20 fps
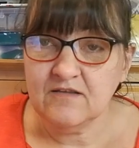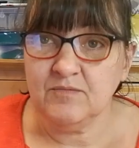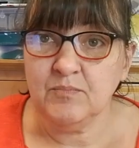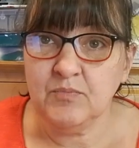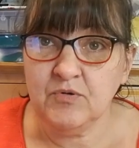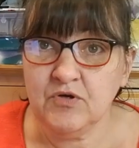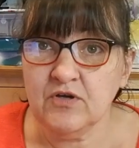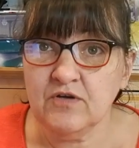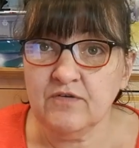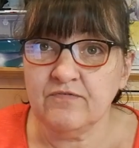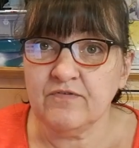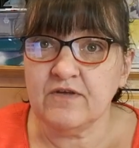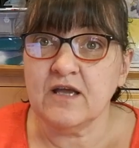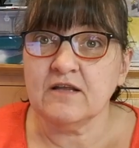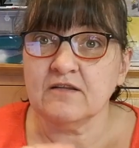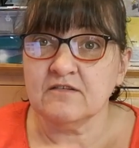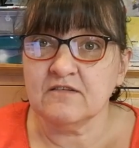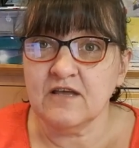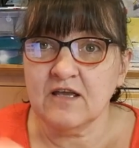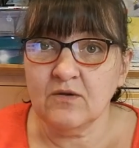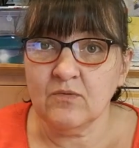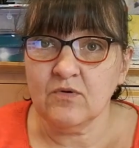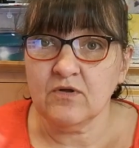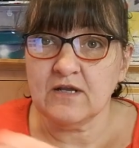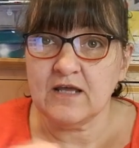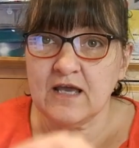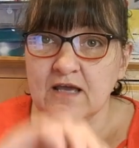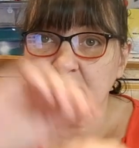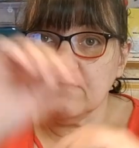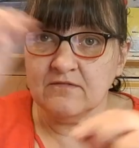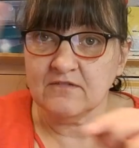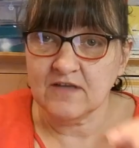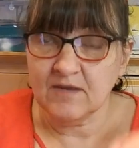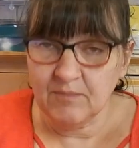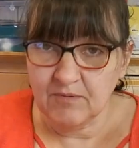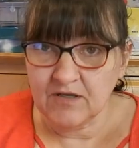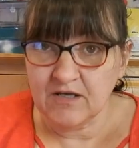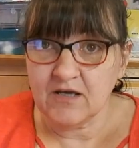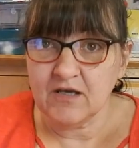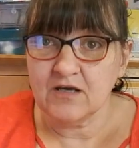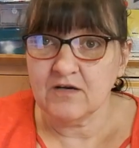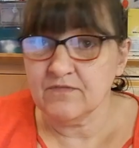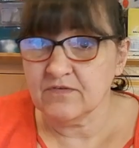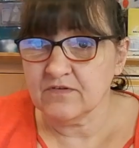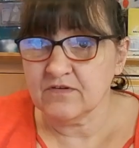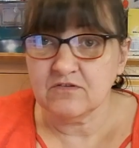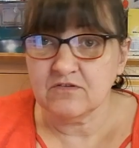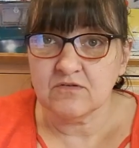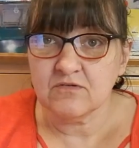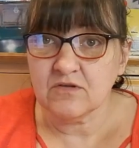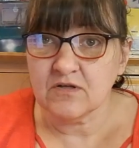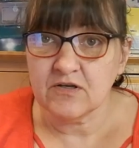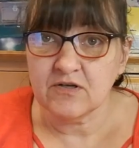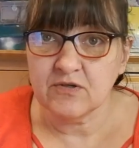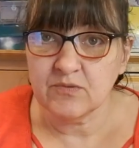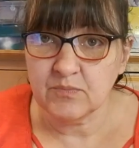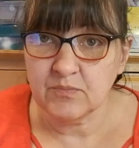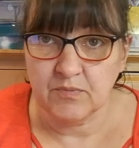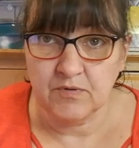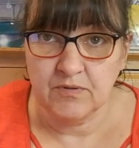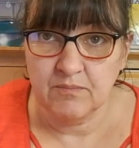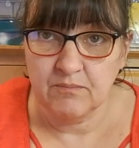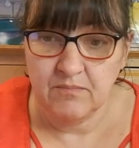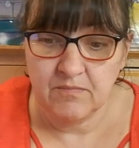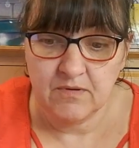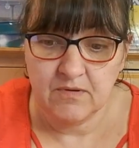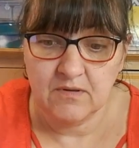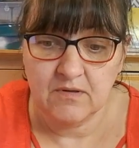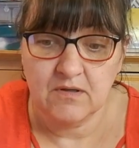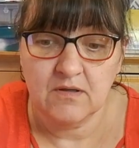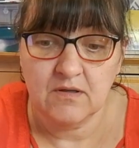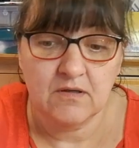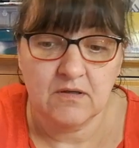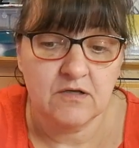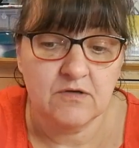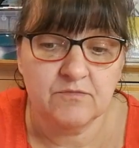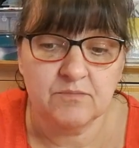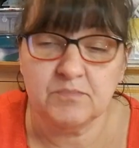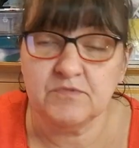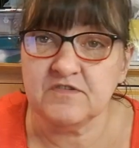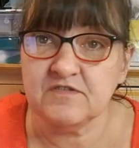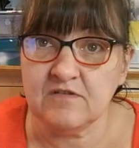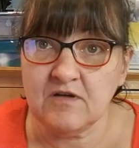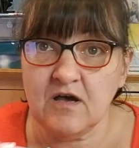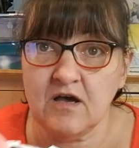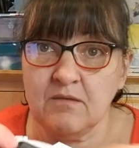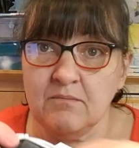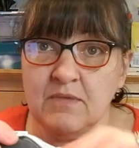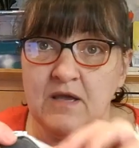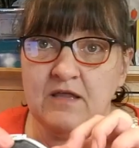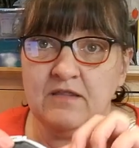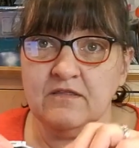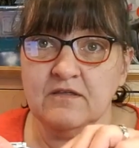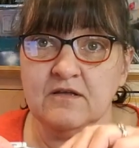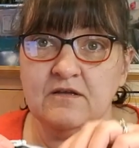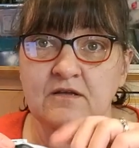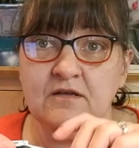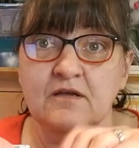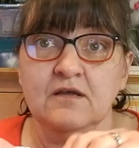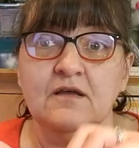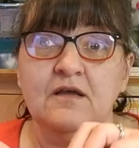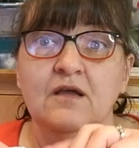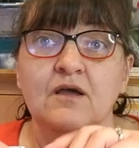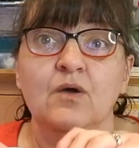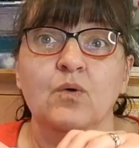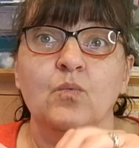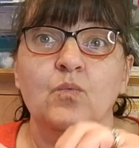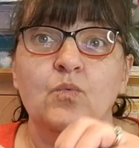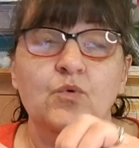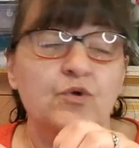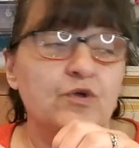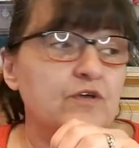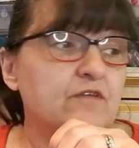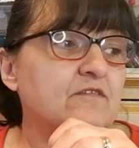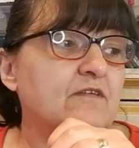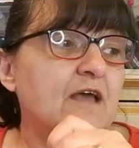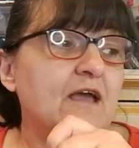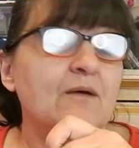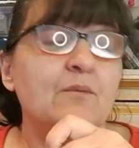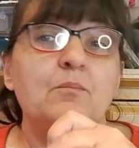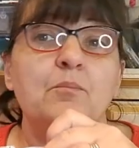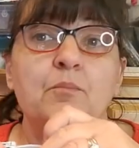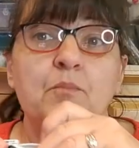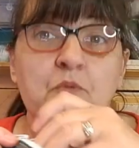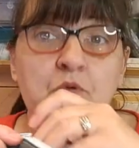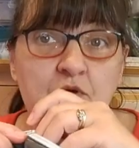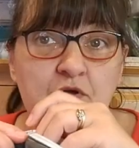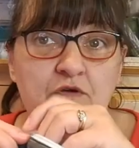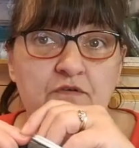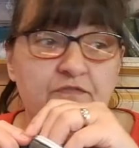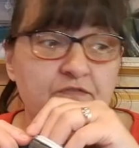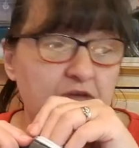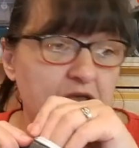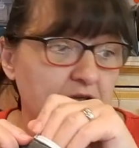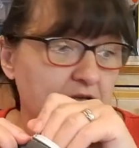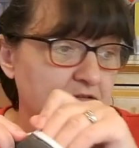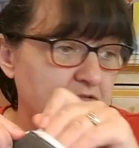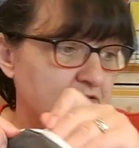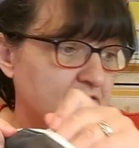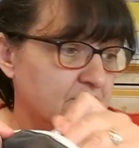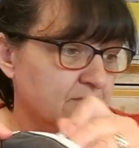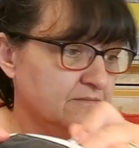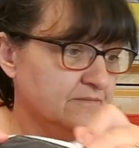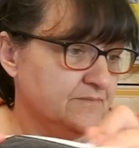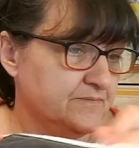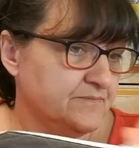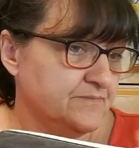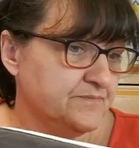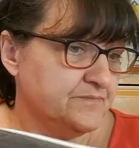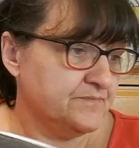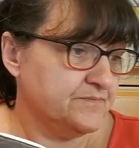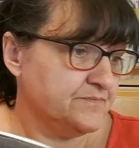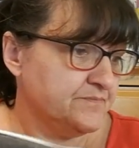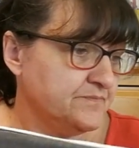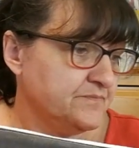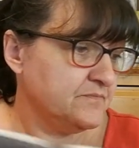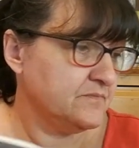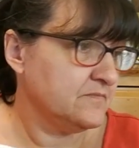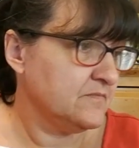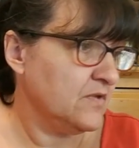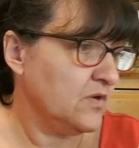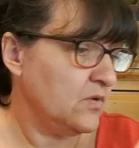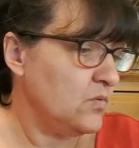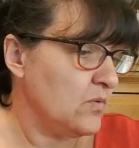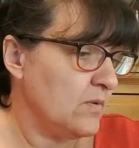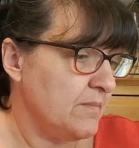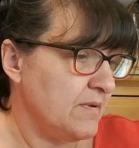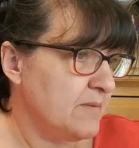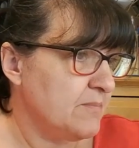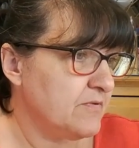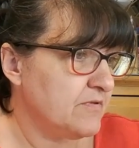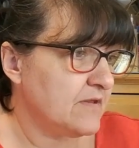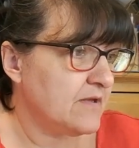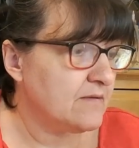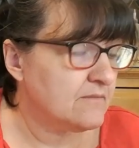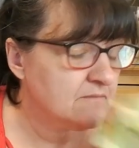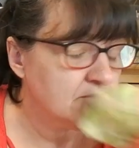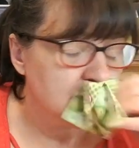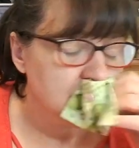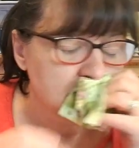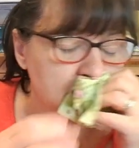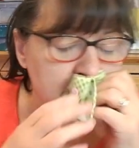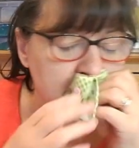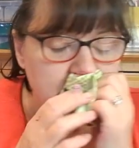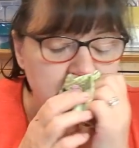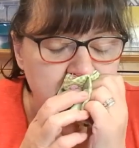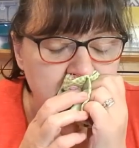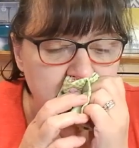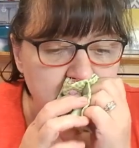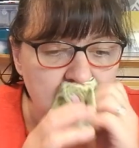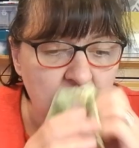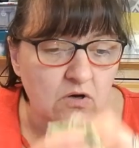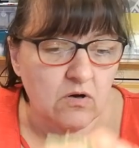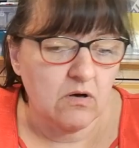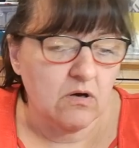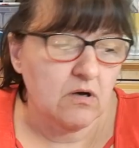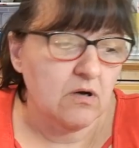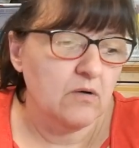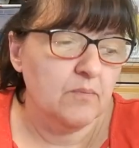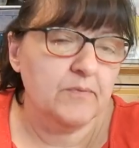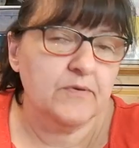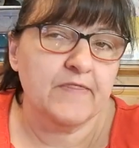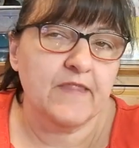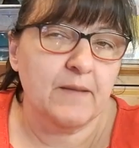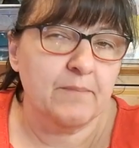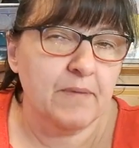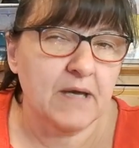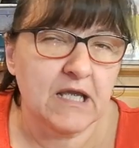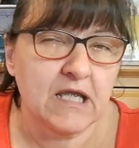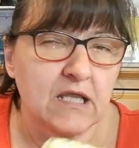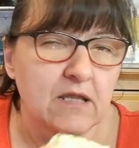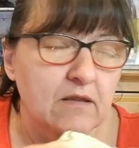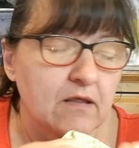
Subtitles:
perfect. Take one out, double it over to do the loop start method. Works out perfect. Oh, I better put that. Oh, put that back.